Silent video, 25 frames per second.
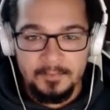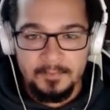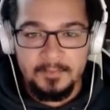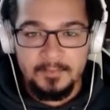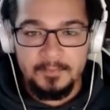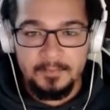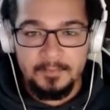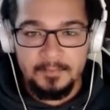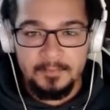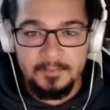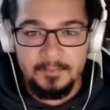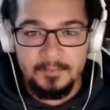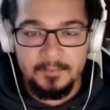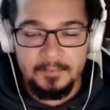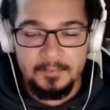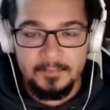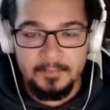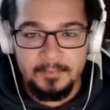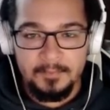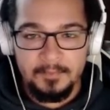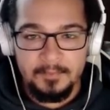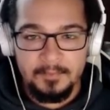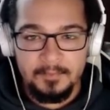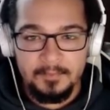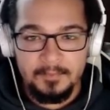
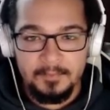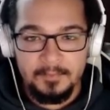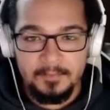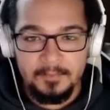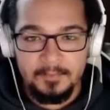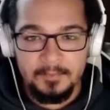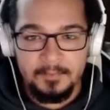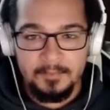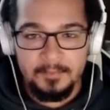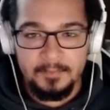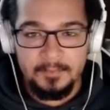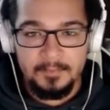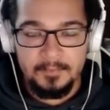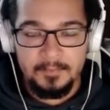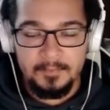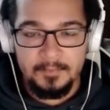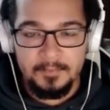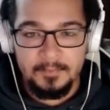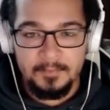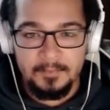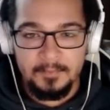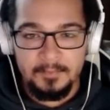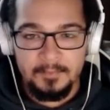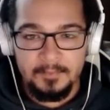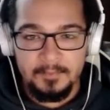
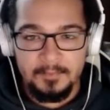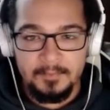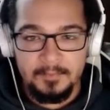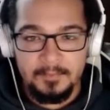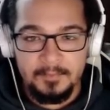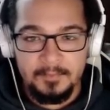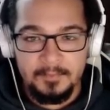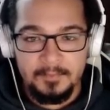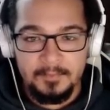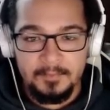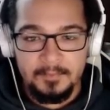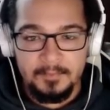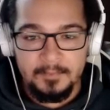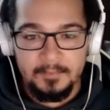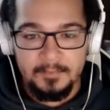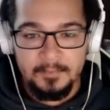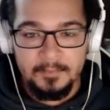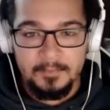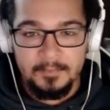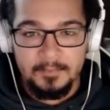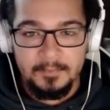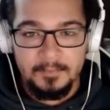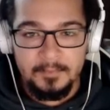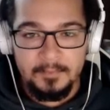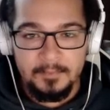
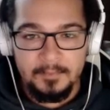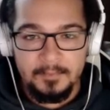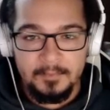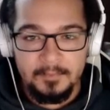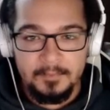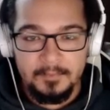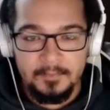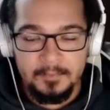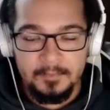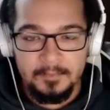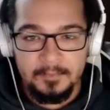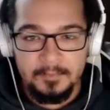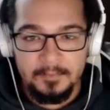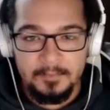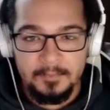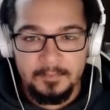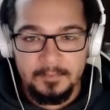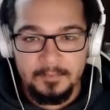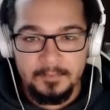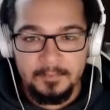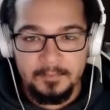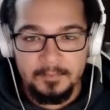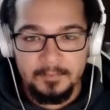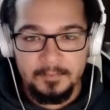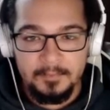
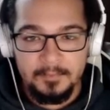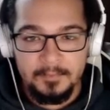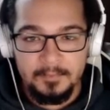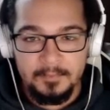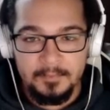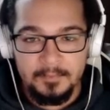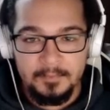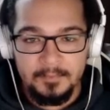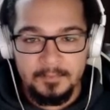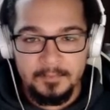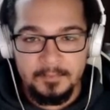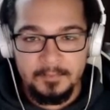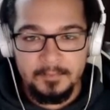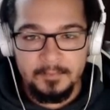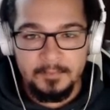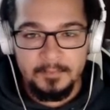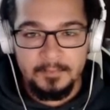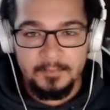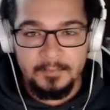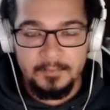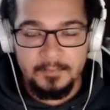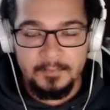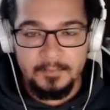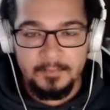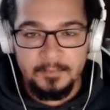
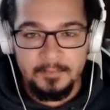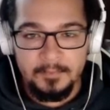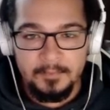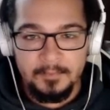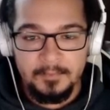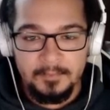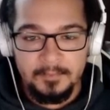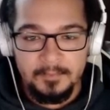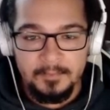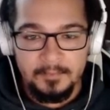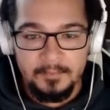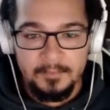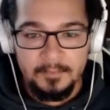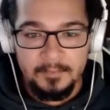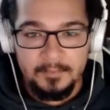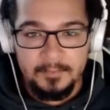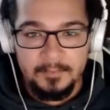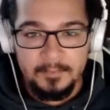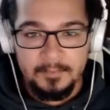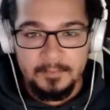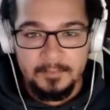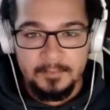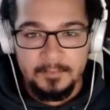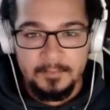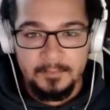
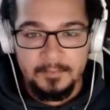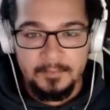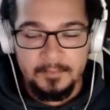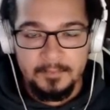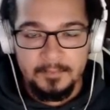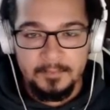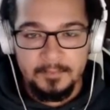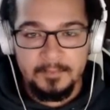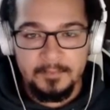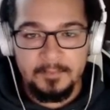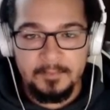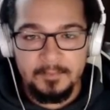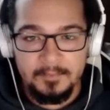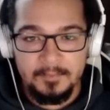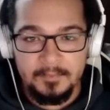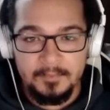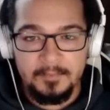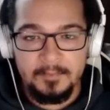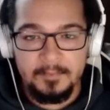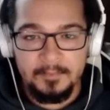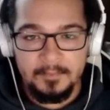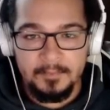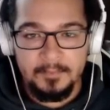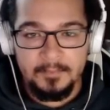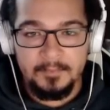
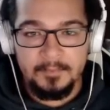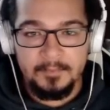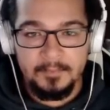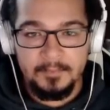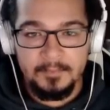(not speaking)